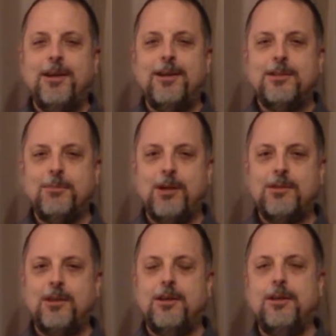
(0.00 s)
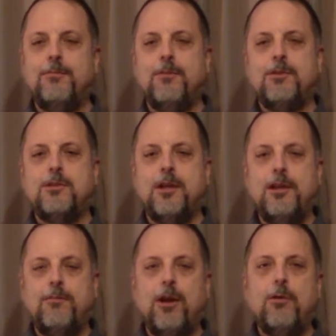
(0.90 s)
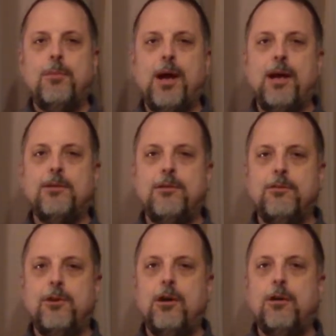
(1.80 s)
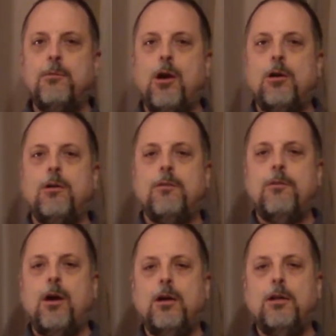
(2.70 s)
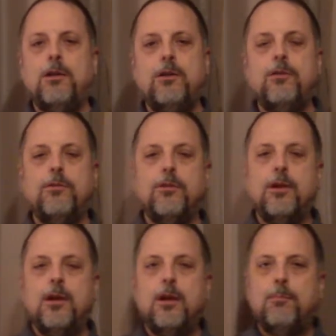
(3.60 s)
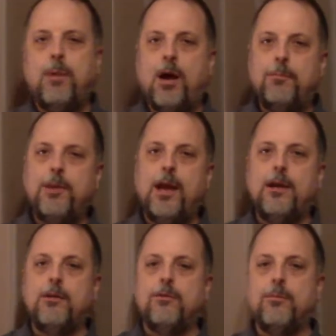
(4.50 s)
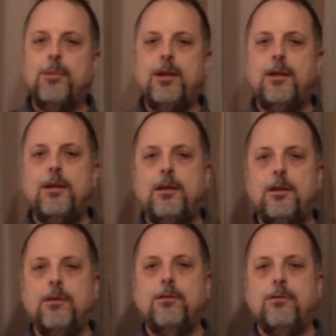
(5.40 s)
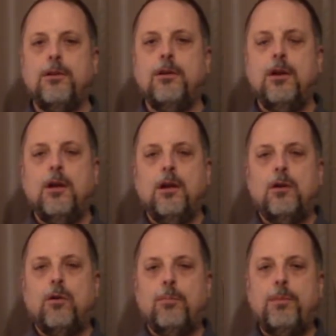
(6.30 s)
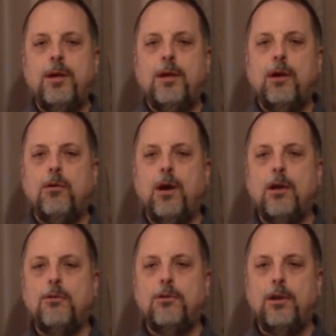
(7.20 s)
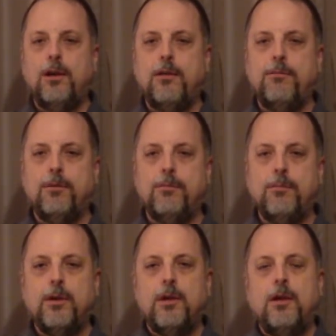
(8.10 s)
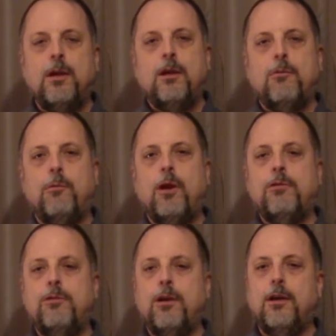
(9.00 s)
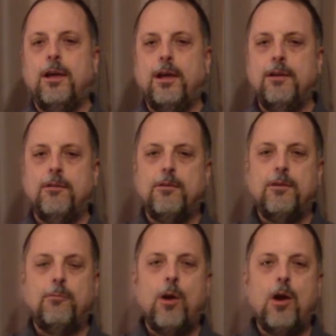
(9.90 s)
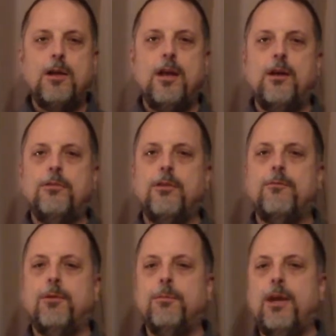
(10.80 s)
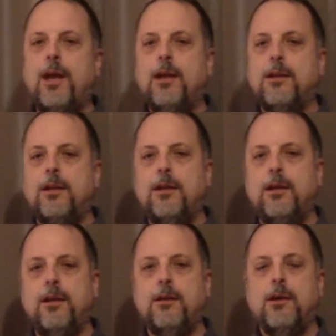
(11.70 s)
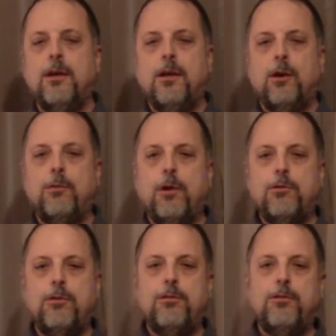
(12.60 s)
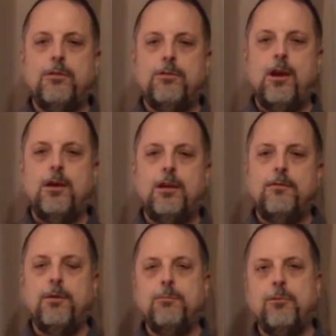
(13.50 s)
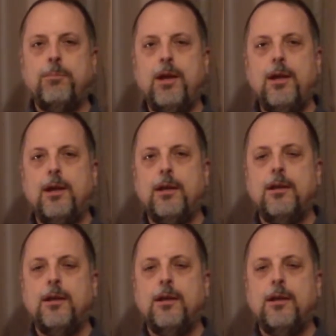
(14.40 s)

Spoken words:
It's my son. Steve Lomax and John Rocker of Rocket Cues and Bob Daniels of BD Cues and Gorbenko Andre from Russia and Ron Nelson from Canada and Hiroshi Sasaki from Japan